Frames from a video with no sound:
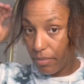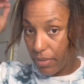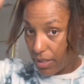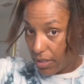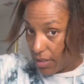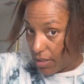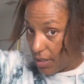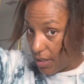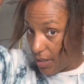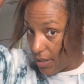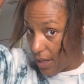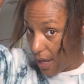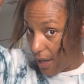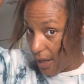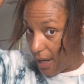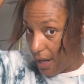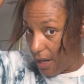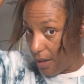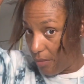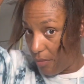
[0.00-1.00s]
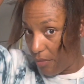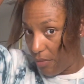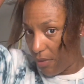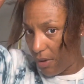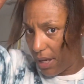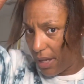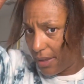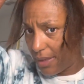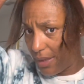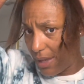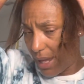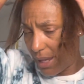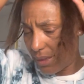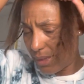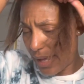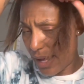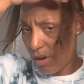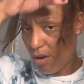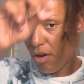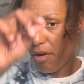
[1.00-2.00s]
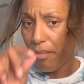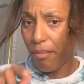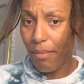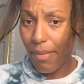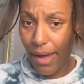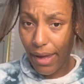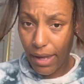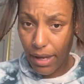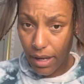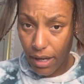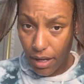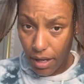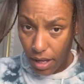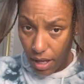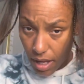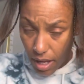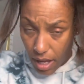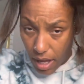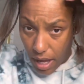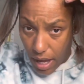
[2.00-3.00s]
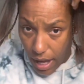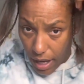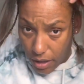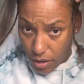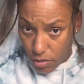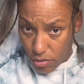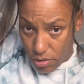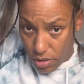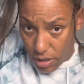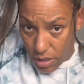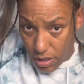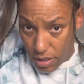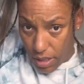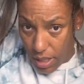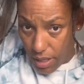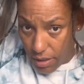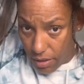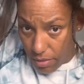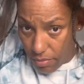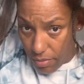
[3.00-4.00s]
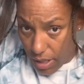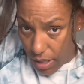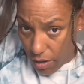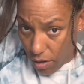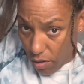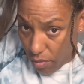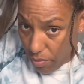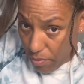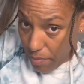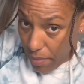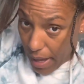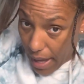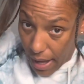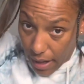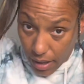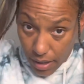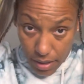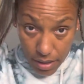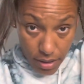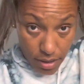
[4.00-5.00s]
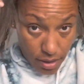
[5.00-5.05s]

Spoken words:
But since I can't braid like that on my head, I usually take the braid, go back,